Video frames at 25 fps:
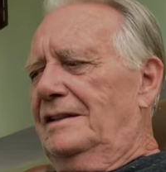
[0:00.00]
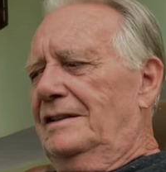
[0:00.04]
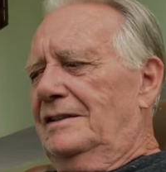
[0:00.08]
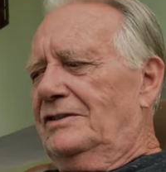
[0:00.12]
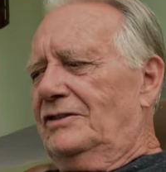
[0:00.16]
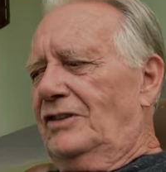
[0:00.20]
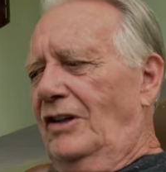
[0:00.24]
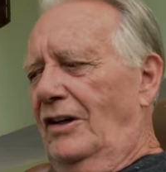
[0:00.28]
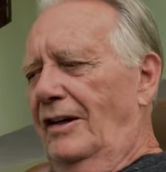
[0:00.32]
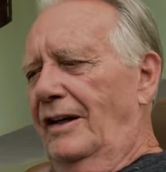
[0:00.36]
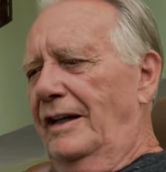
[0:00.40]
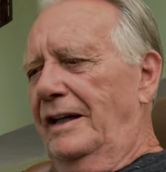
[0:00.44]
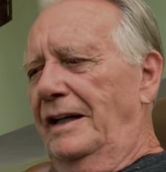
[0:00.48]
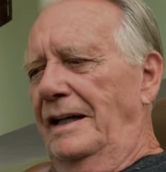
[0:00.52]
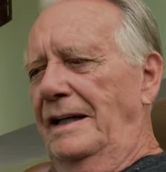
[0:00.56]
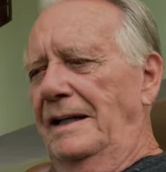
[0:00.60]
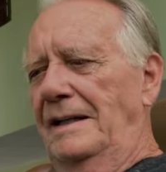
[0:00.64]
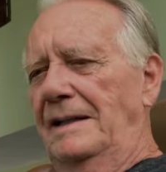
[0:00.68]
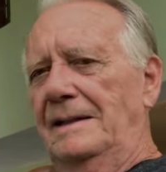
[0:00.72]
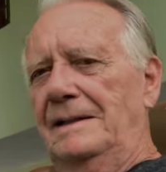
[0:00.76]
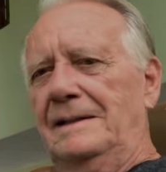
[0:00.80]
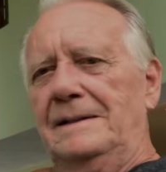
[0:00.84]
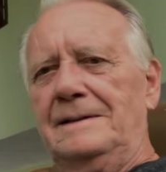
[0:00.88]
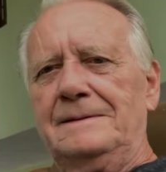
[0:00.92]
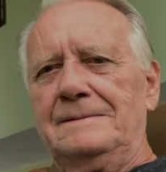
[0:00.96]
Sorry,
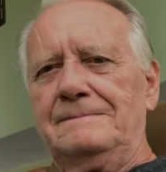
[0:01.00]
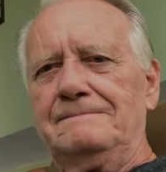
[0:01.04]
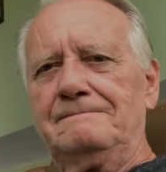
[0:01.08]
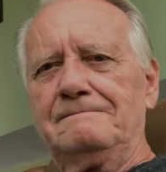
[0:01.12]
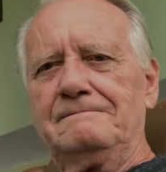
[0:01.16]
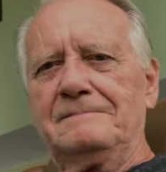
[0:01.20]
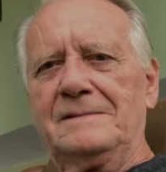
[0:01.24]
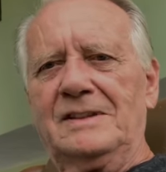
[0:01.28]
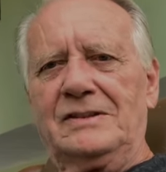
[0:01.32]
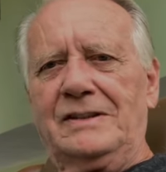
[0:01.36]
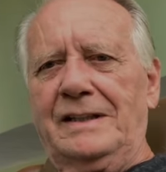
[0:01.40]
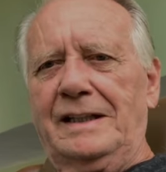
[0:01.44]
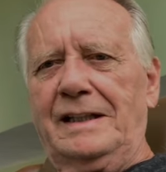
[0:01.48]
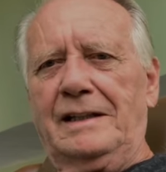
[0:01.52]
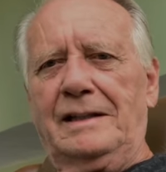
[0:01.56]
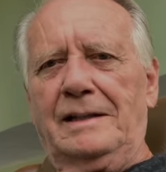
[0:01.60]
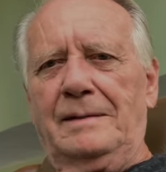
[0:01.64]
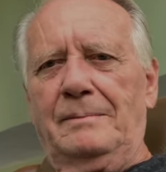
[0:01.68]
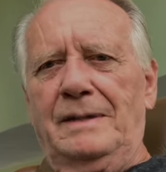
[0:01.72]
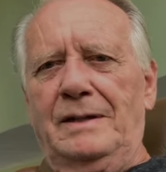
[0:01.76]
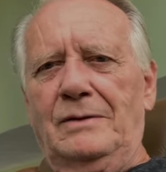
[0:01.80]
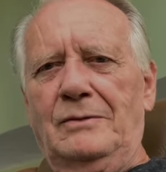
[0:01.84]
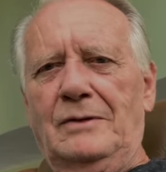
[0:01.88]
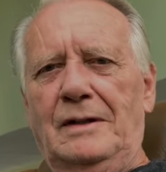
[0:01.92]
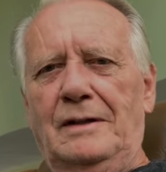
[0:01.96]
this ain't going
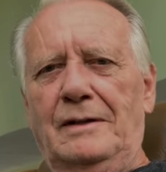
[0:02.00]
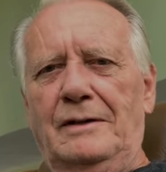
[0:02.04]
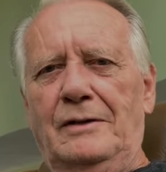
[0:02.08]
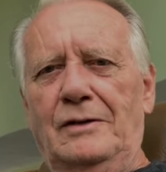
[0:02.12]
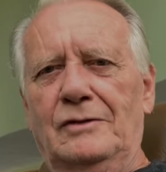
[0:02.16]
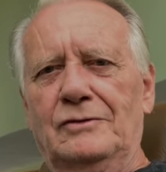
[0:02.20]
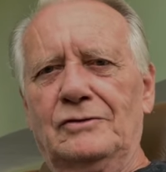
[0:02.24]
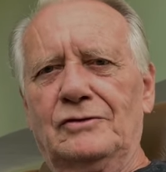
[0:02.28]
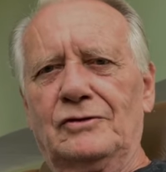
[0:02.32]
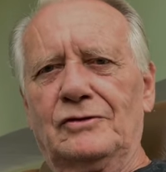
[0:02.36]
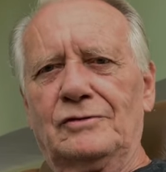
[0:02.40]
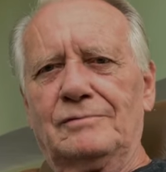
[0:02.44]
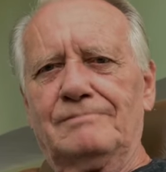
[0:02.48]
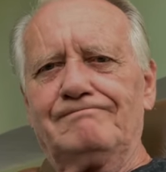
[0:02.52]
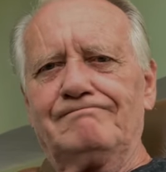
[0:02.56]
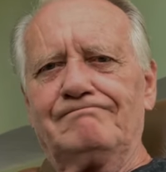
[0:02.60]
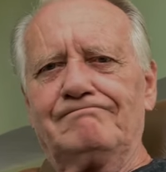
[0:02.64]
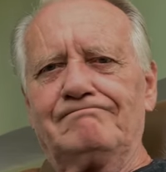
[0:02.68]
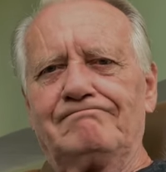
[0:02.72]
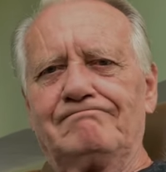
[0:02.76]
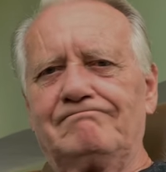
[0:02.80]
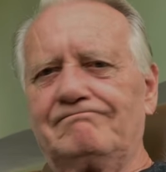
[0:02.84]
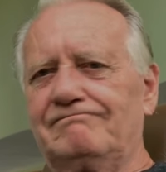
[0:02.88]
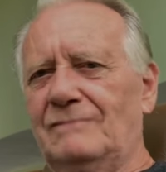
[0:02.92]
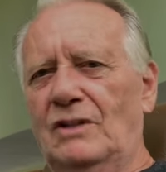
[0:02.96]
to be one of those.
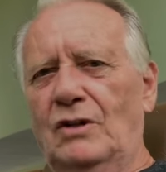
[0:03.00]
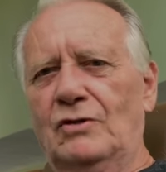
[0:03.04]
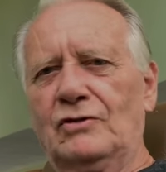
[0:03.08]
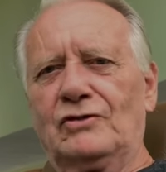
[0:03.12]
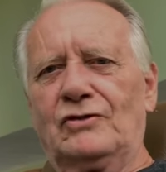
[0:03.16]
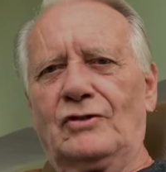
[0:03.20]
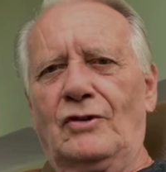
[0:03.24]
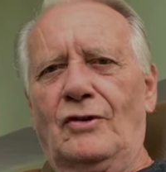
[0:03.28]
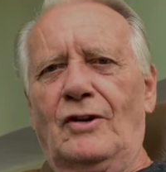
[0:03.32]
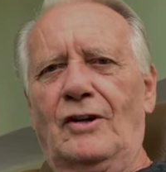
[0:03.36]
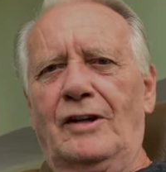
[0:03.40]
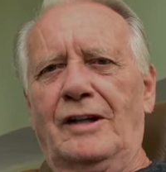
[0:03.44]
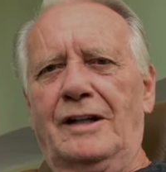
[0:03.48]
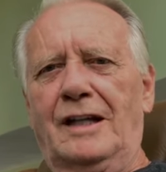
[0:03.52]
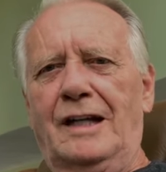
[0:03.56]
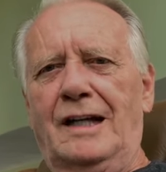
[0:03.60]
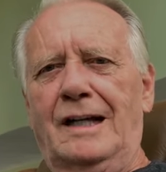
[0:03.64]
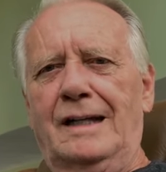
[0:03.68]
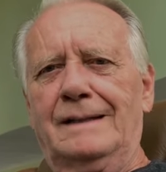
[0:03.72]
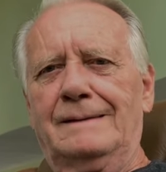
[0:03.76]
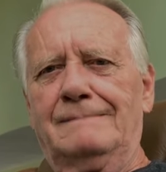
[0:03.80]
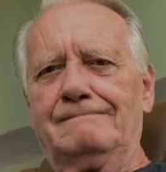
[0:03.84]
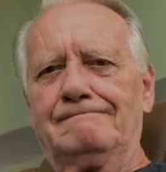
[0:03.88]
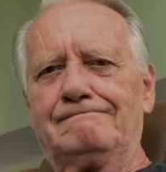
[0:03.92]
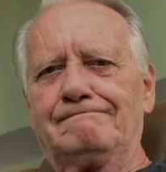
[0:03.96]
No
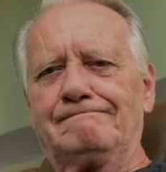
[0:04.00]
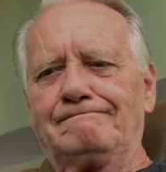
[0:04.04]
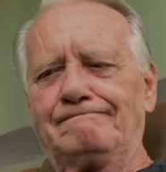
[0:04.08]
storyline.